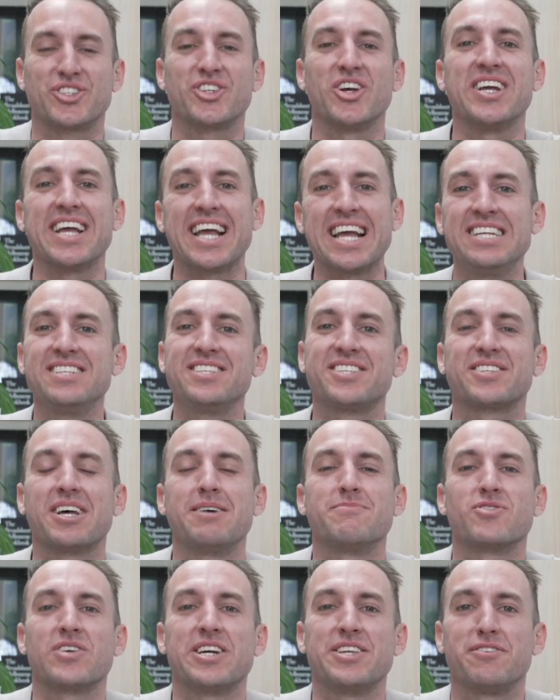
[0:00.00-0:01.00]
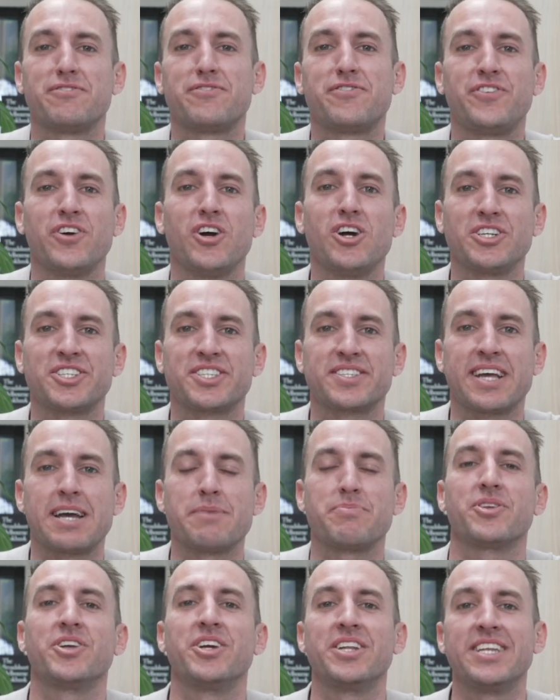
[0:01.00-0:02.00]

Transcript: So in summary, the first step, you